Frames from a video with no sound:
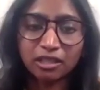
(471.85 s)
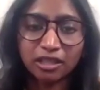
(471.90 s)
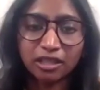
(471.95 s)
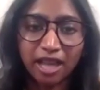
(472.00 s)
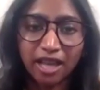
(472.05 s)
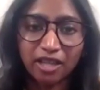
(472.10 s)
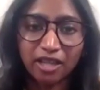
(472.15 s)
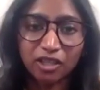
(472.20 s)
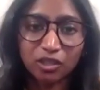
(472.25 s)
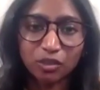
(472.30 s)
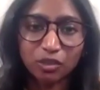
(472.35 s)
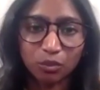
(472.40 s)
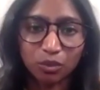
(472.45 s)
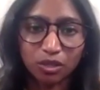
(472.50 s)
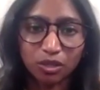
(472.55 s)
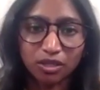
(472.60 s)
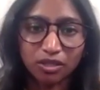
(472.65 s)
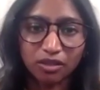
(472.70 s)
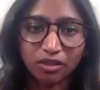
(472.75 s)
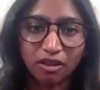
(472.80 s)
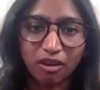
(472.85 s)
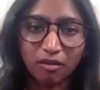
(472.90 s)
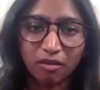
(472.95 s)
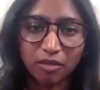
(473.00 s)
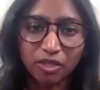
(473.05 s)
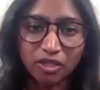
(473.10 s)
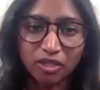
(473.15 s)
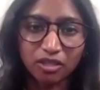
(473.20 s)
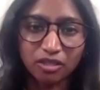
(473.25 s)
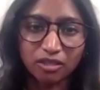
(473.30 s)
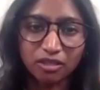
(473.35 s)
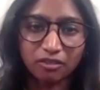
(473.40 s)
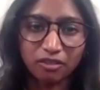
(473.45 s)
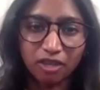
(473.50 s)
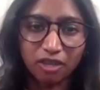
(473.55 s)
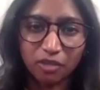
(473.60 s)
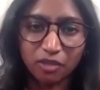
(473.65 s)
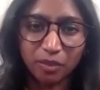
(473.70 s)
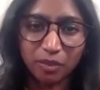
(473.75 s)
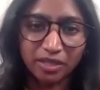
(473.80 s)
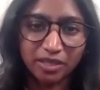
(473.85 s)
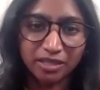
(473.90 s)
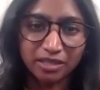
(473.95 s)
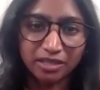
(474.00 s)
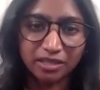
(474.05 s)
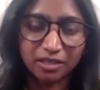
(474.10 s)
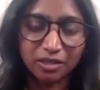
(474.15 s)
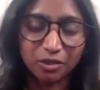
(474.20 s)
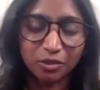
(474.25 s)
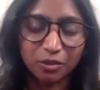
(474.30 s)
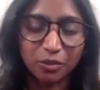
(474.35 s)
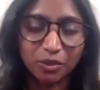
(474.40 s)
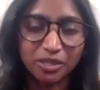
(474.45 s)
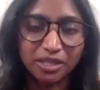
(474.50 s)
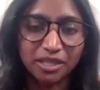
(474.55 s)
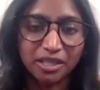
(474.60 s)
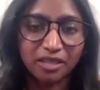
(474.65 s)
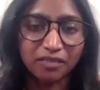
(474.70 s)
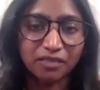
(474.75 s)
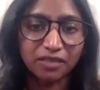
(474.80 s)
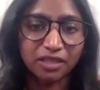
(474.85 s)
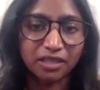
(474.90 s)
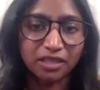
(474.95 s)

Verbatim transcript: clashed with Amichand Rajbansi, who was head of